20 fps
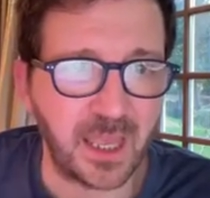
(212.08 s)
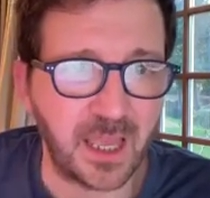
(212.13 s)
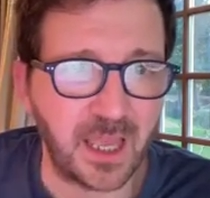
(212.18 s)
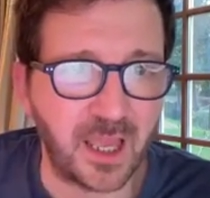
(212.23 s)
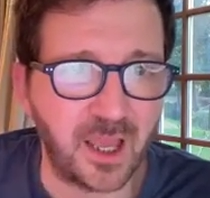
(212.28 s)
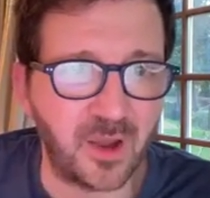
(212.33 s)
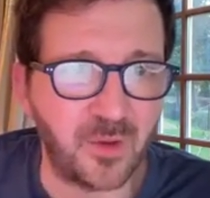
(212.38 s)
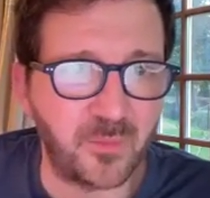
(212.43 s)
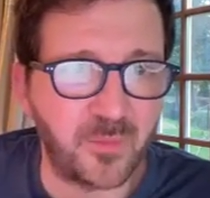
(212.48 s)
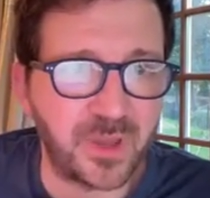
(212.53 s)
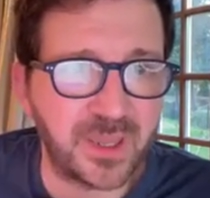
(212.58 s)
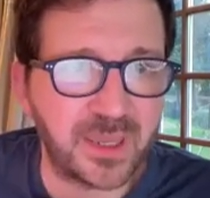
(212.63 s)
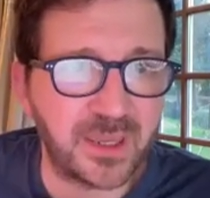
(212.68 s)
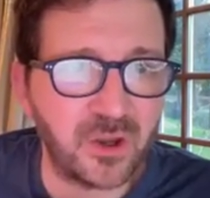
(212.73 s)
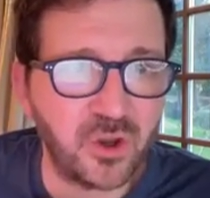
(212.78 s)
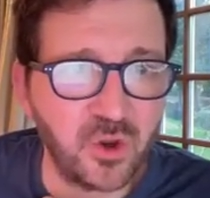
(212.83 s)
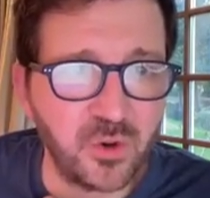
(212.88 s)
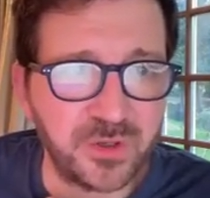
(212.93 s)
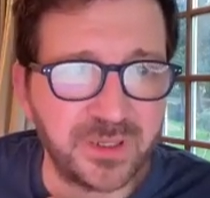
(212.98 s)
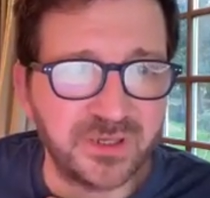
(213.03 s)

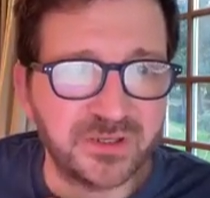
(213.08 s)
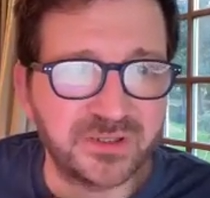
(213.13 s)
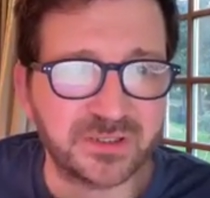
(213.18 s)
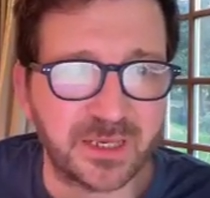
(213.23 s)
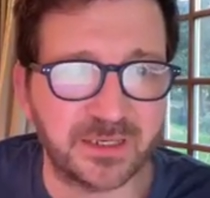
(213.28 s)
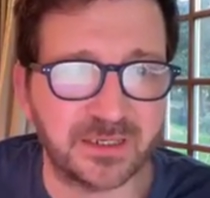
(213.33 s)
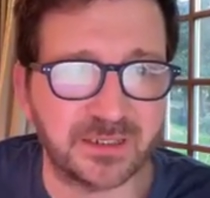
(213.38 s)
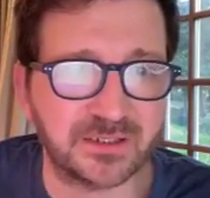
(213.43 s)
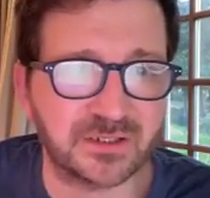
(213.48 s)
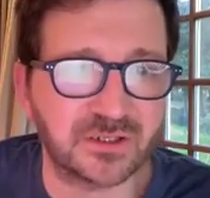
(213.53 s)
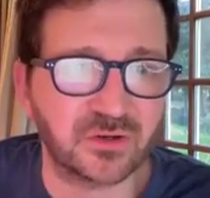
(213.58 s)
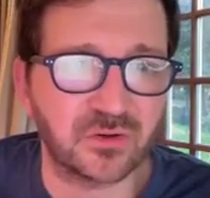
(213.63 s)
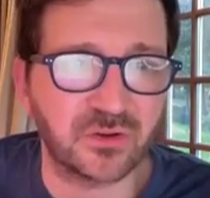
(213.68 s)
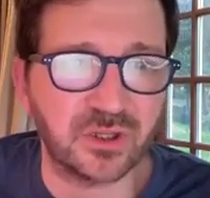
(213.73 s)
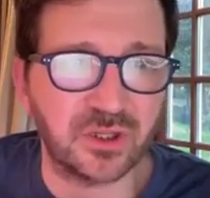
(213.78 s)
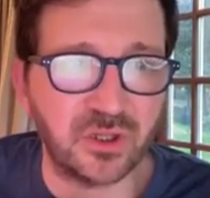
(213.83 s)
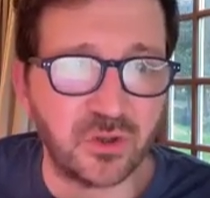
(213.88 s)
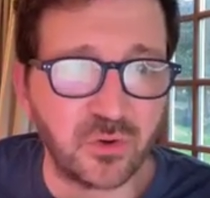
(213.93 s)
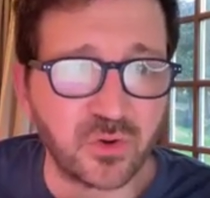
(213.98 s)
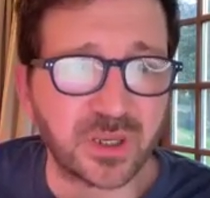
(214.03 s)
Who are you sending to?
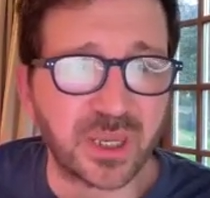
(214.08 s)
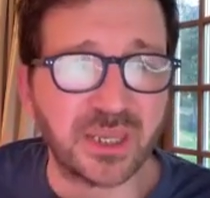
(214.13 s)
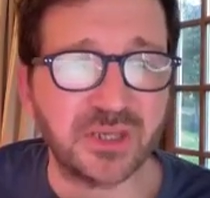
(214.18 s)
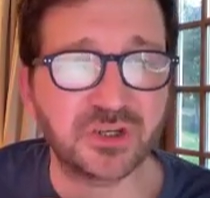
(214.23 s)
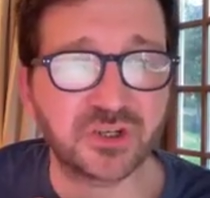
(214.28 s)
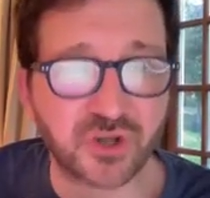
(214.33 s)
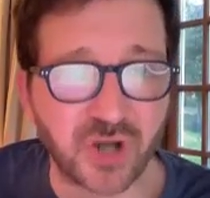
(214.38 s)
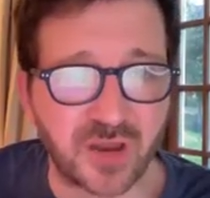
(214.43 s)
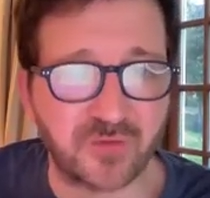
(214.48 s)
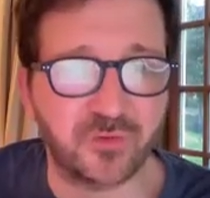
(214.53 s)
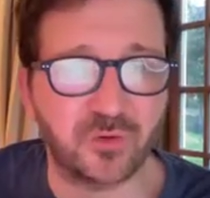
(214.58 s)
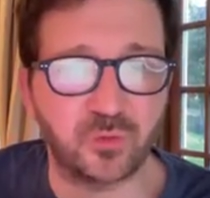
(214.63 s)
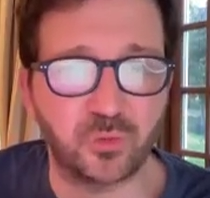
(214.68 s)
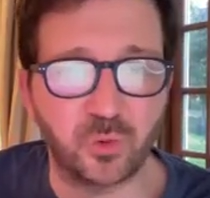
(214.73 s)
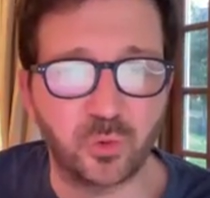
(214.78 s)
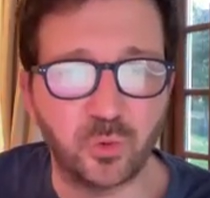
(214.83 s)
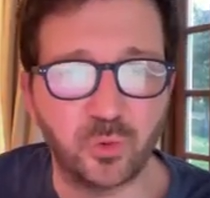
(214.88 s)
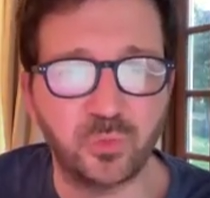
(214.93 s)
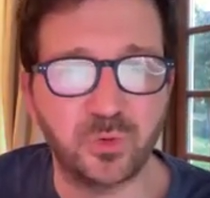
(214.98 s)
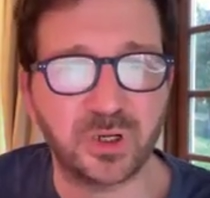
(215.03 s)
The UK travel
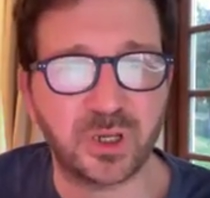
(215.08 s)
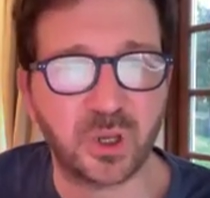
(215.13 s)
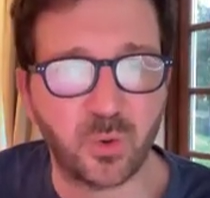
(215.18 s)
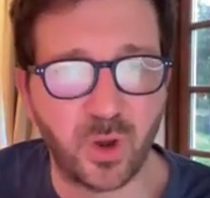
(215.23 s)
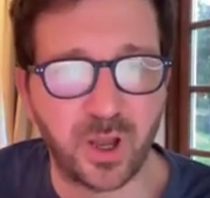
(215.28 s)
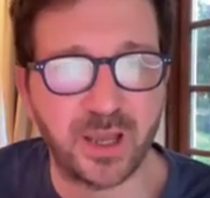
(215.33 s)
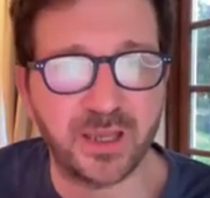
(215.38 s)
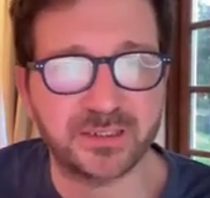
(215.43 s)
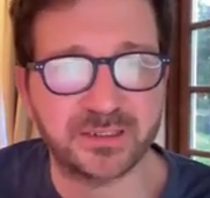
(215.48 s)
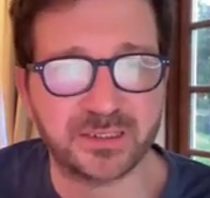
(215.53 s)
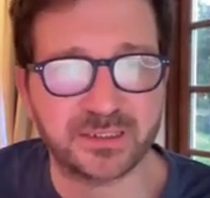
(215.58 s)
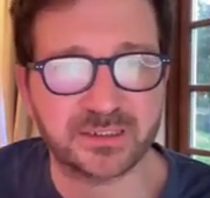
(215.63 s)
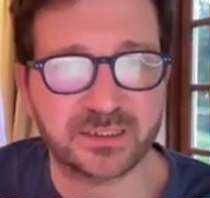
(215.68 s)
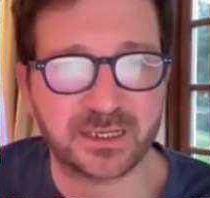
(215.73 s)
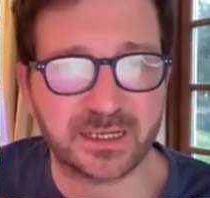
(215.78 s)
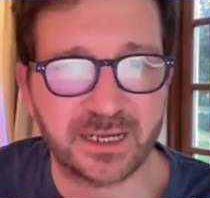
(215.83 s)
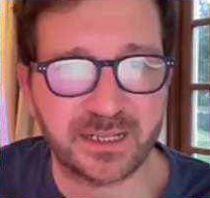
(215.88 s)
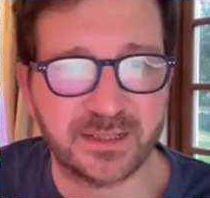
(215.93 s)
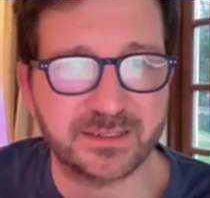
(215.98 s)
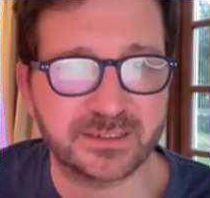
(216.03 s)
rule requires us to
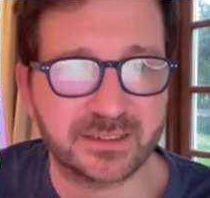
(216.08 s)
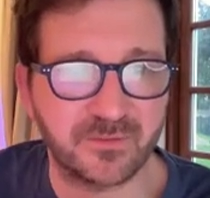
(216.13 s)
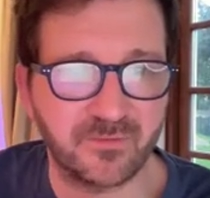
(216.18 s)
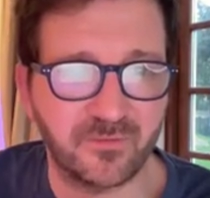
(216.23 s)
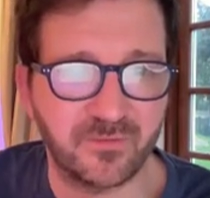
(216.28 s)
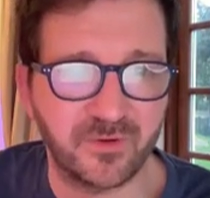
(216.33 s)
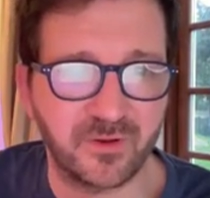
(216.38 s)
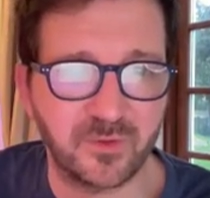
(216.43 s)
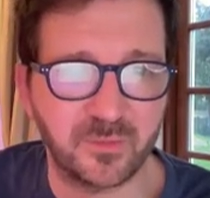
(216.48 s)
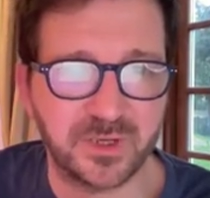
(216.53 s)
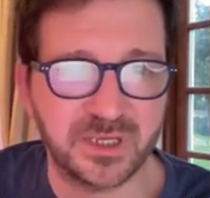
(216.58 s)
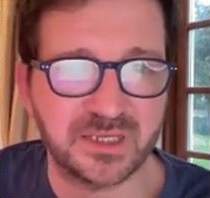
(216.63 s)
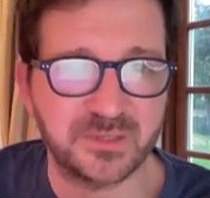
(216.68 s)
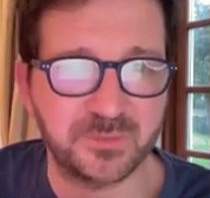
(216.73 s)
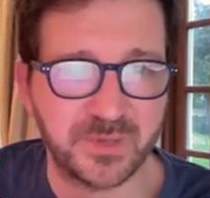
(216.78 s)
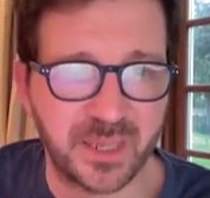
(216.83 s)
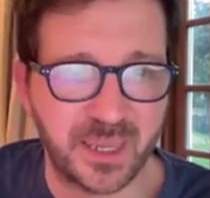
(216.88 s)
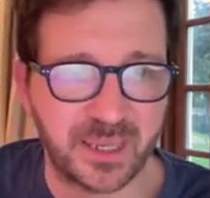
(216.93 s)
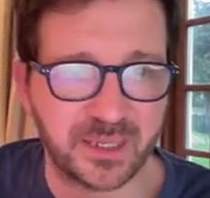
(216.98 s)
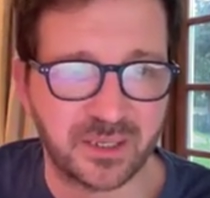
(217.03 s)
collect this info. Please
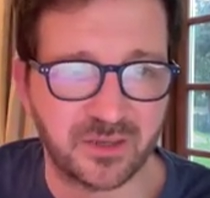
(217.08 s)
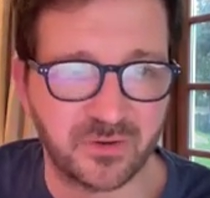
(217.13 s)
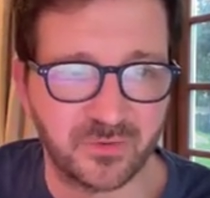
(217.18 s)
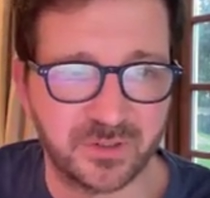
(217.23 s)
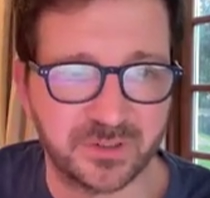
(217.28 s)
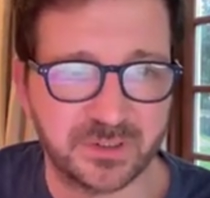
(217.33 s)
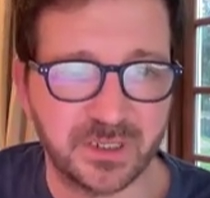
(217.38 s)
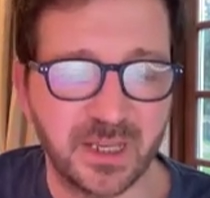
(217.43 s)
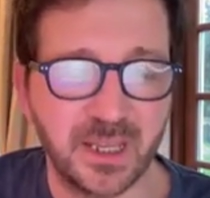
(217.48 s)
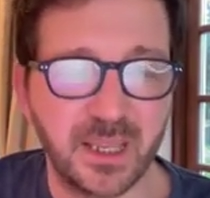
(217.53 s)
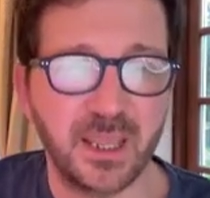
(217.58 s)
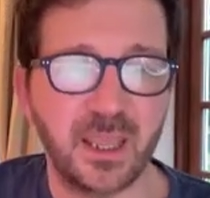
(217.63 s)
be accurate.